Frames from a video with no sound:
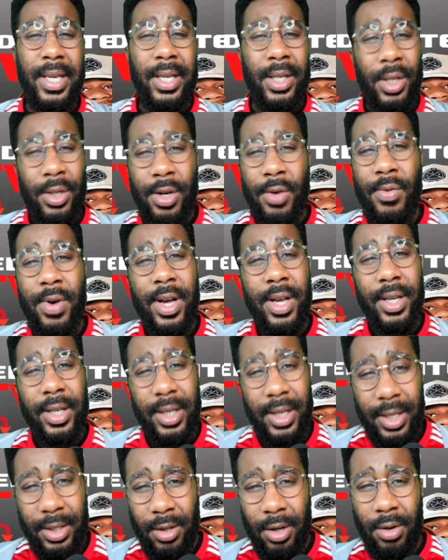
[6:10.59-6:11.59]
You know what?
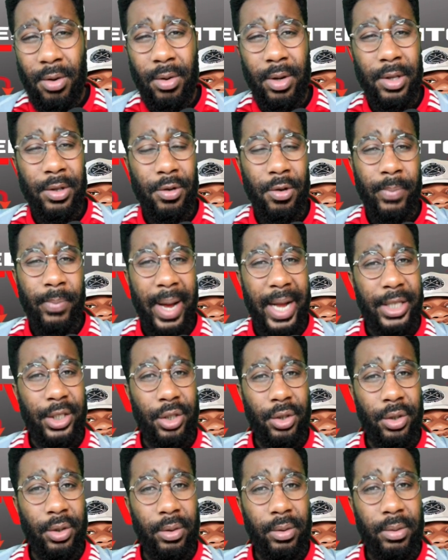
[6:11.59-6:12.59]
It's not looking too bad, you
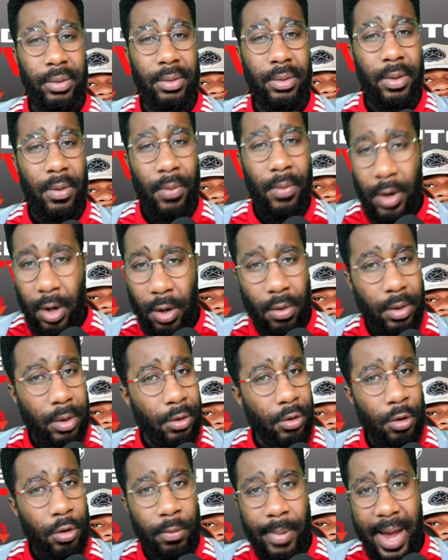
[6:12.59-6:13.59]
know. We're not looking
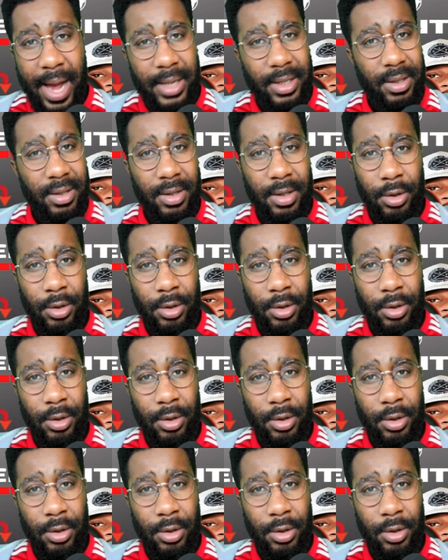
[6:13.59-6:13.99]
too bad.